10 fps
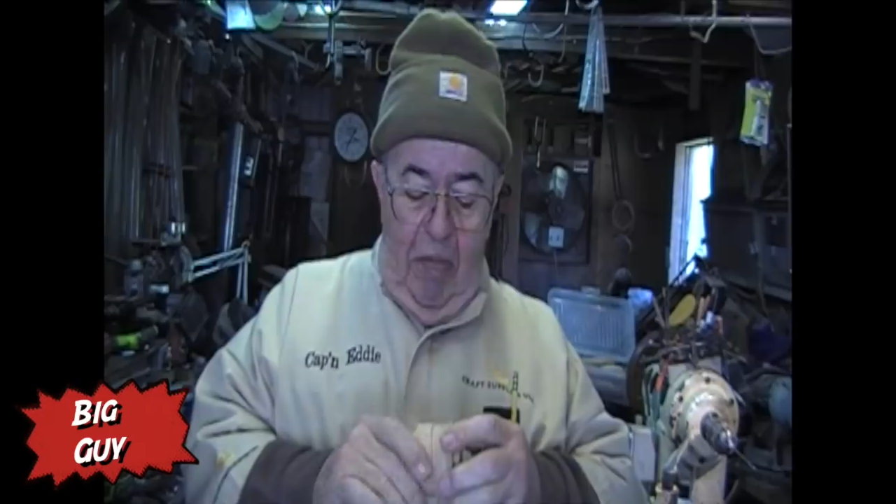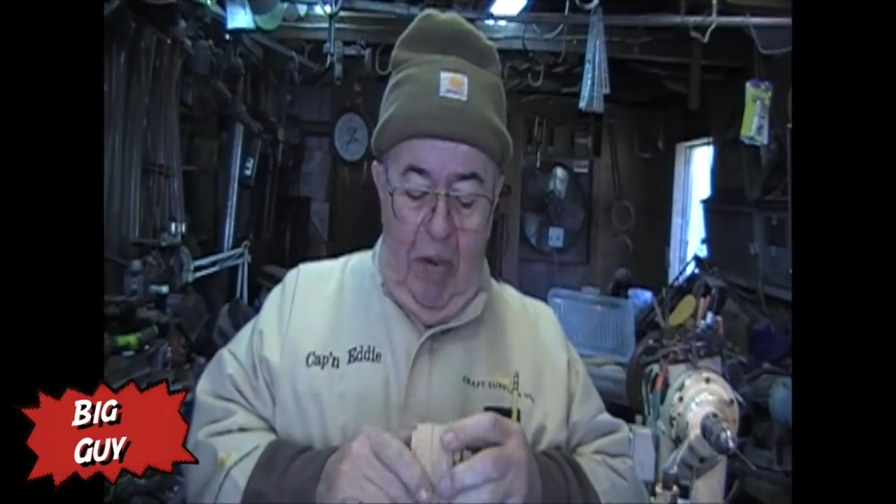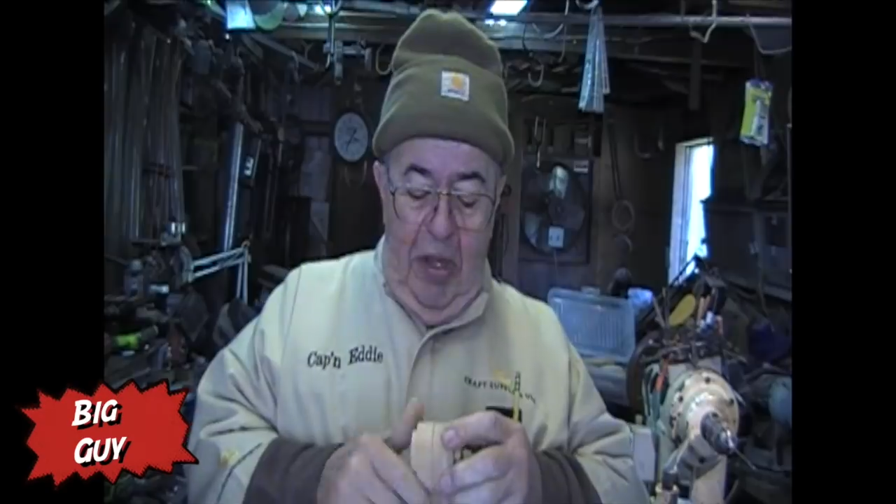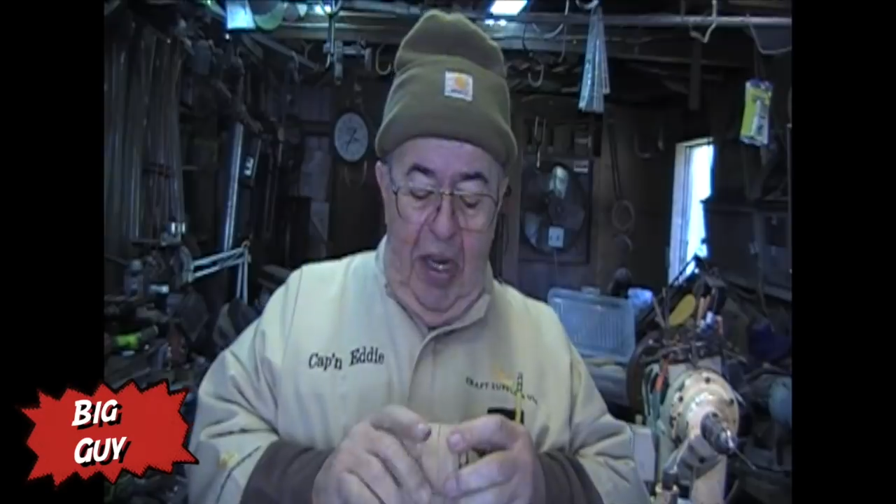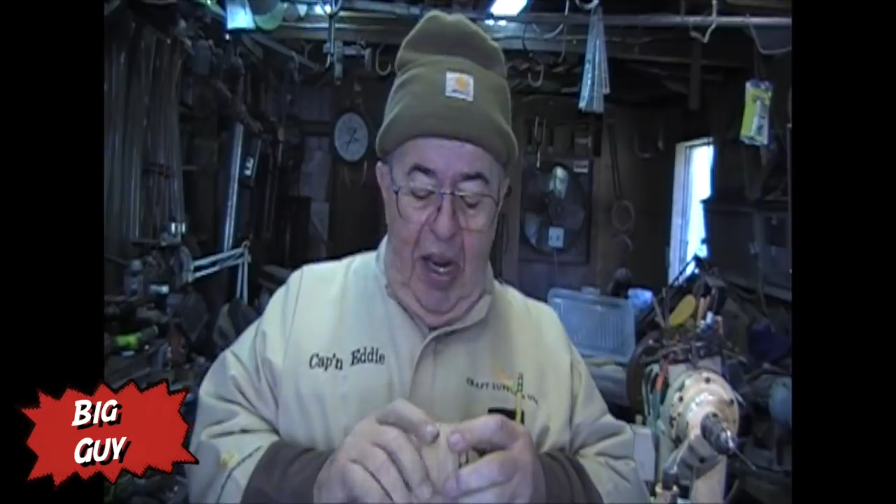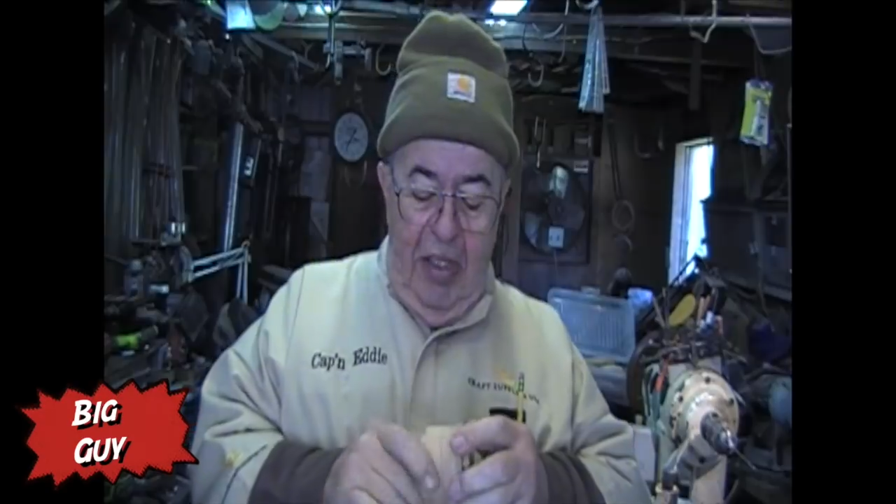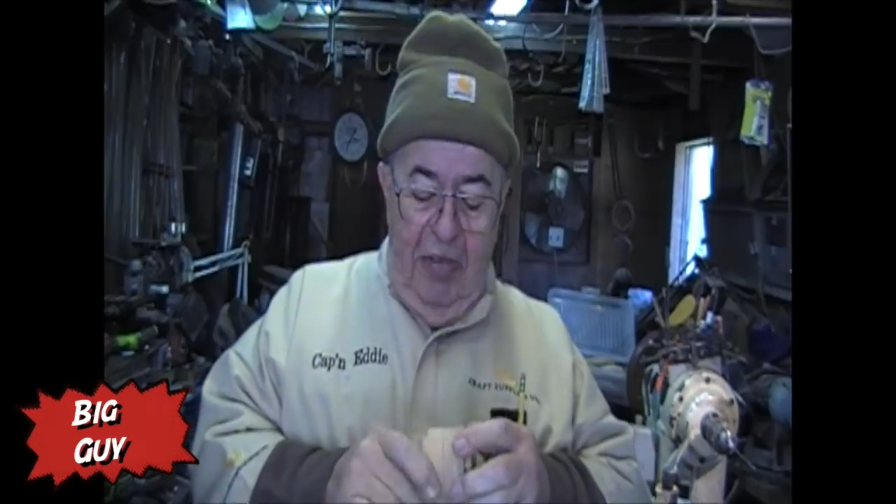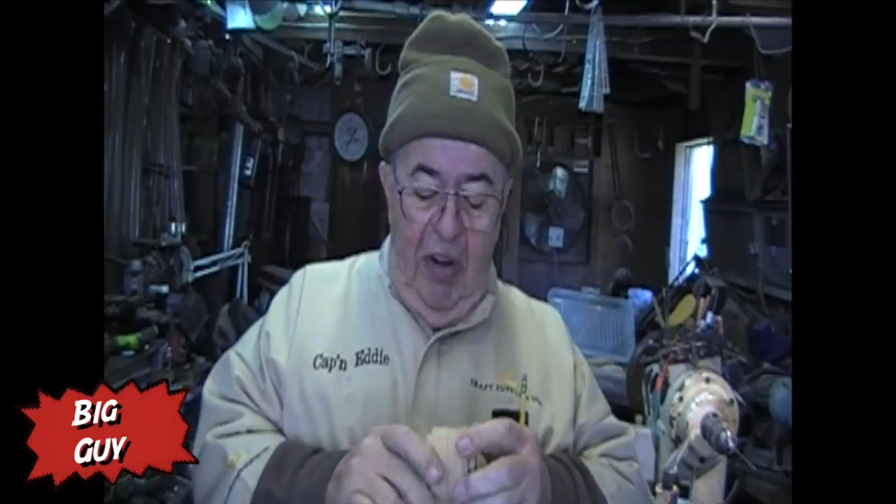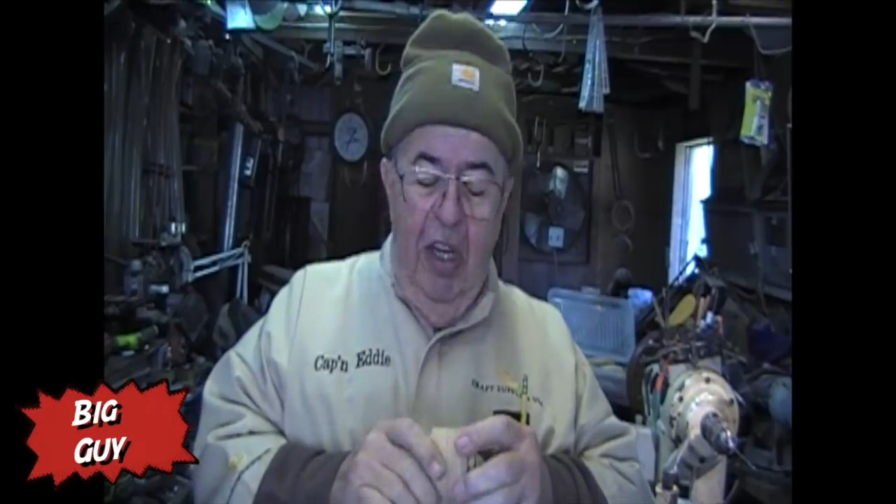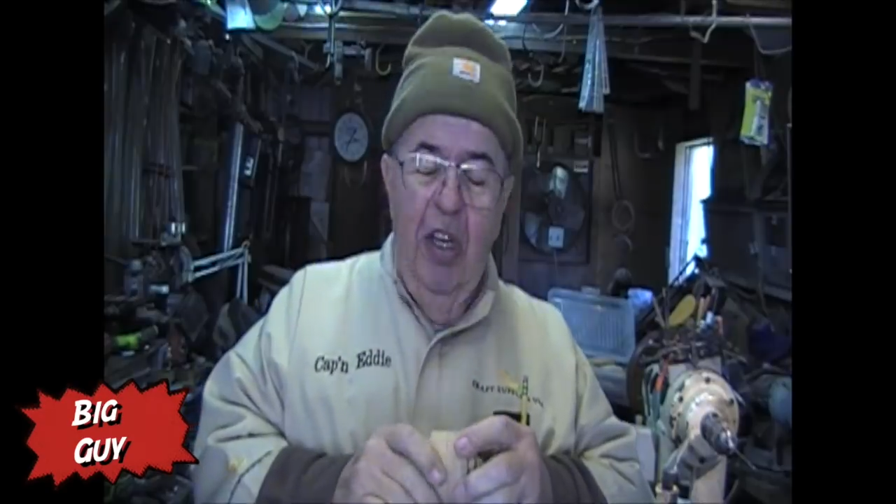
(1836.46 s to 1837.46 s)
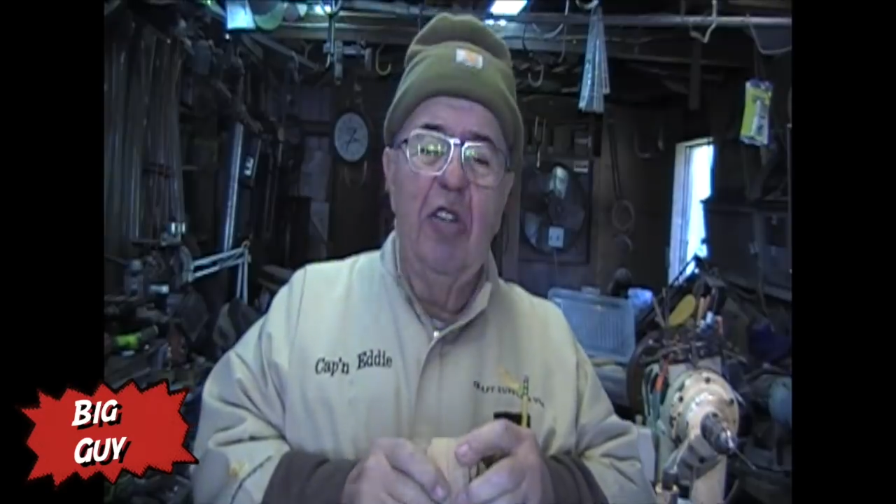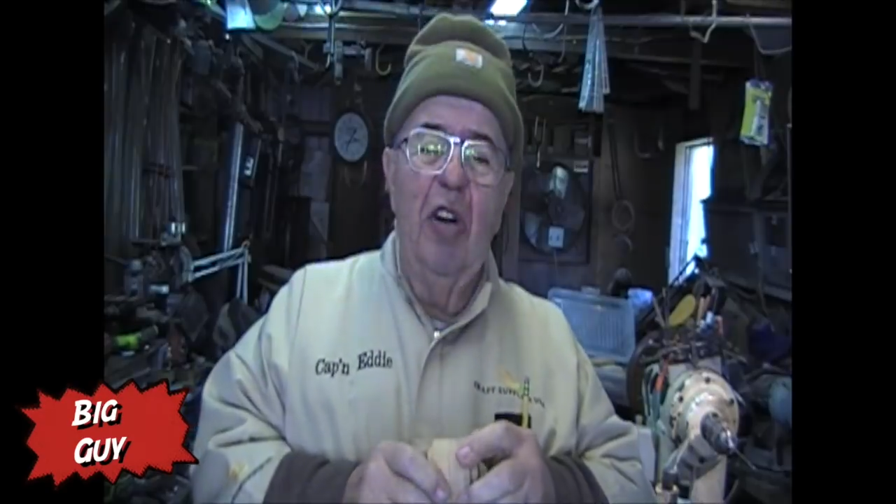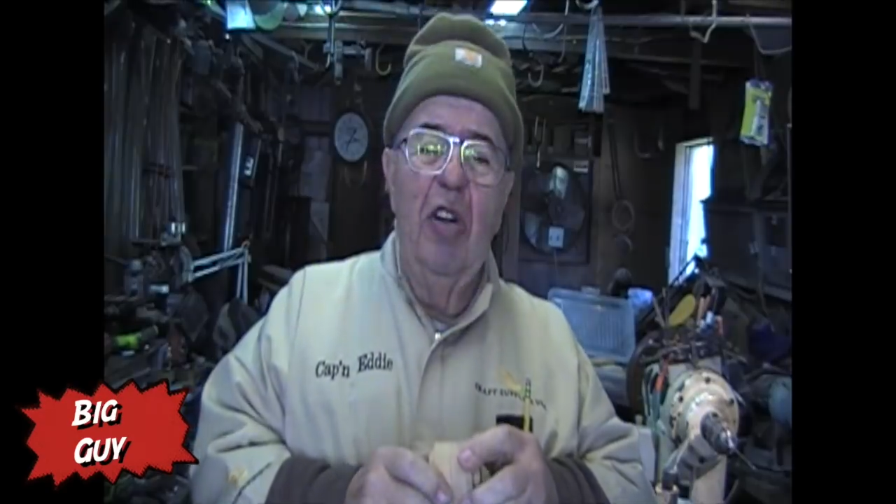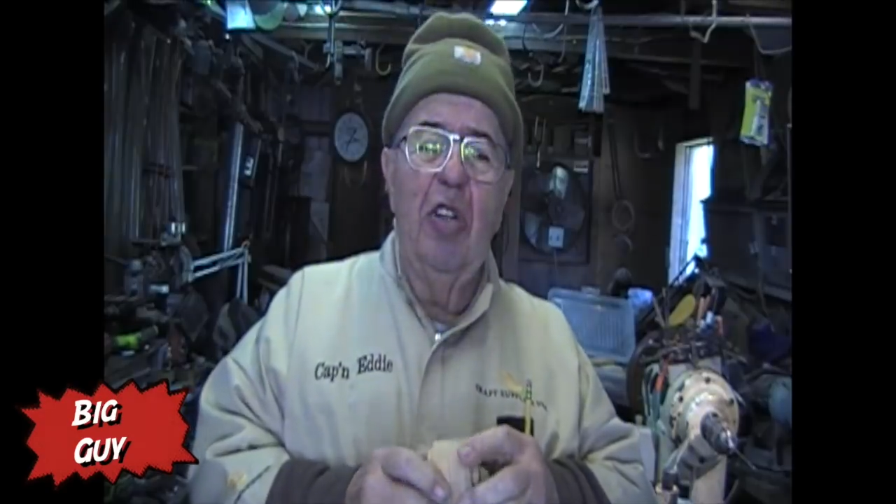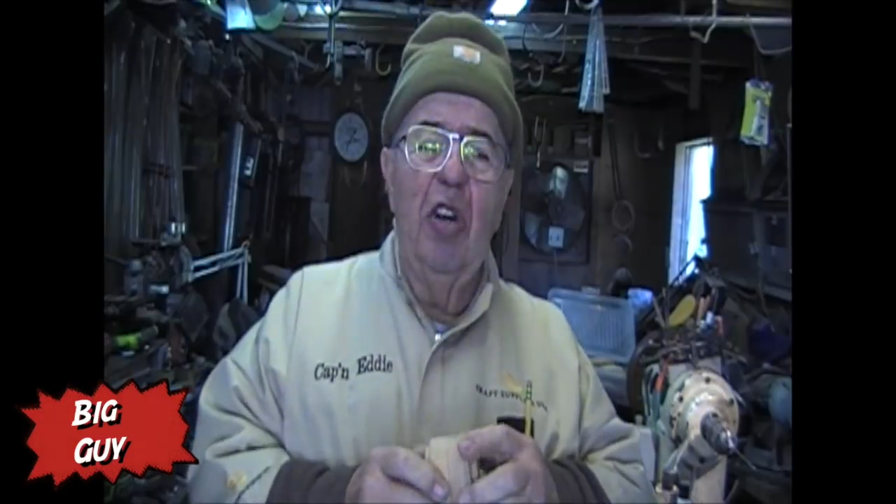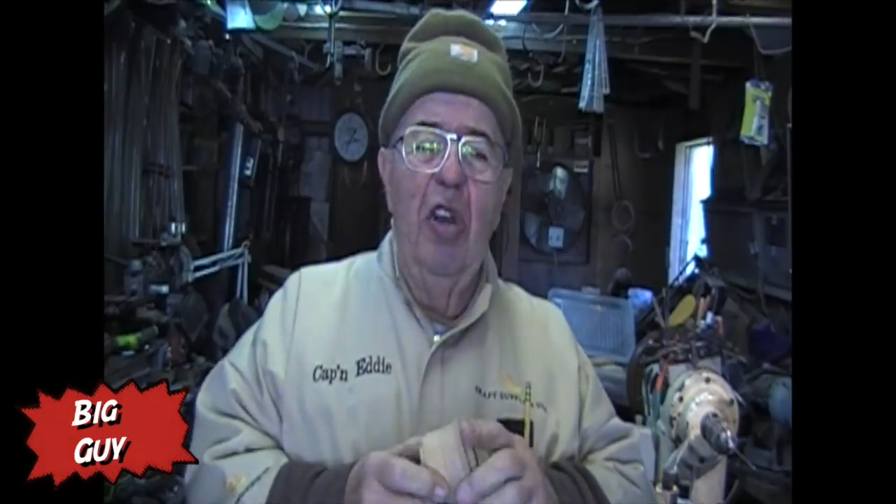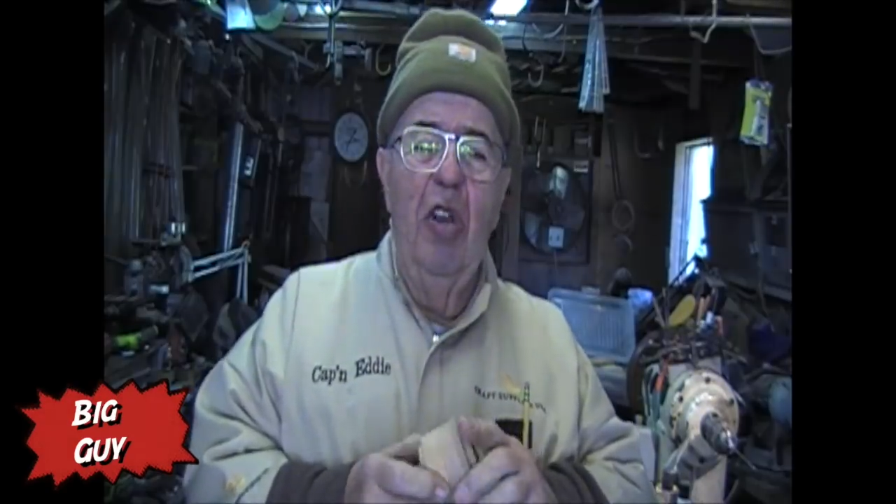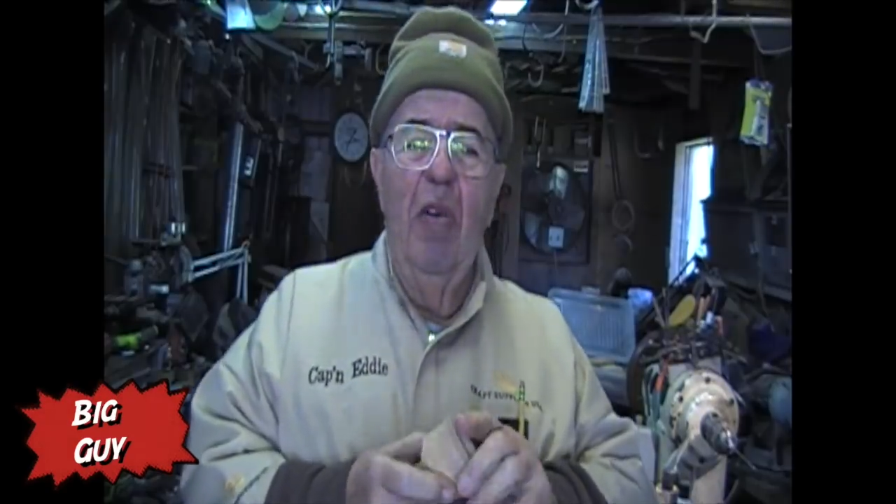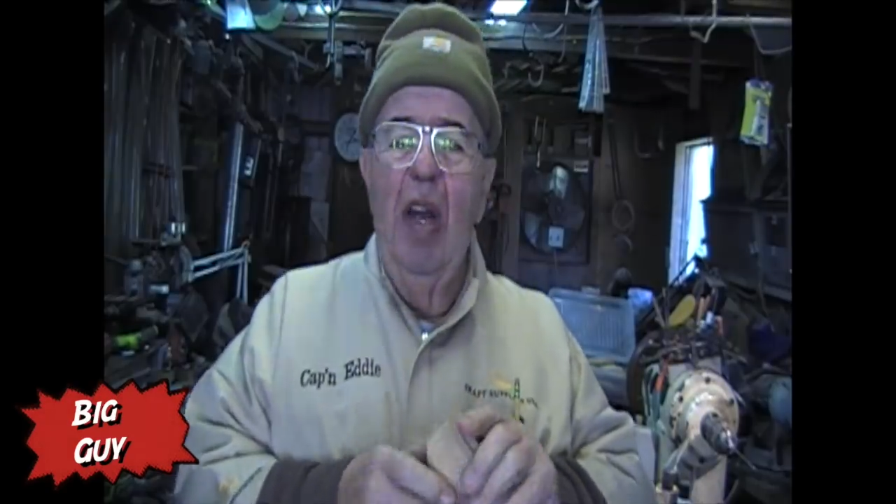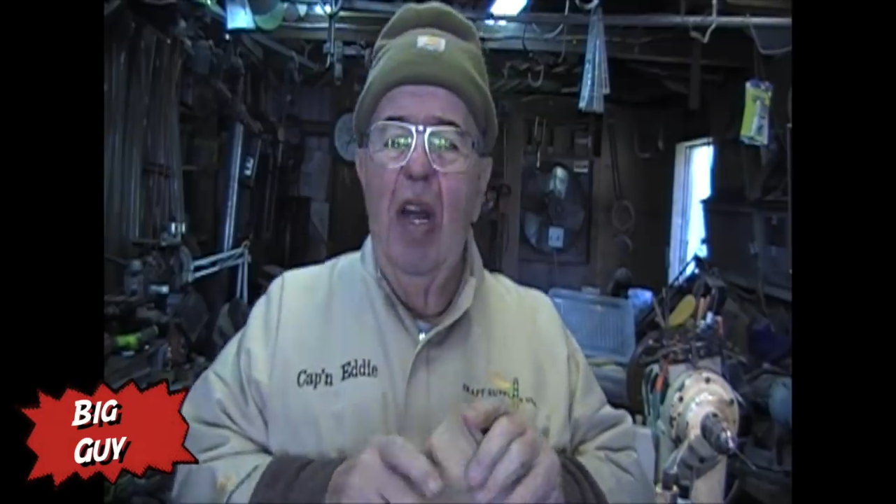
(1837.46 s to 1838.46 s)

But the next video is going to show you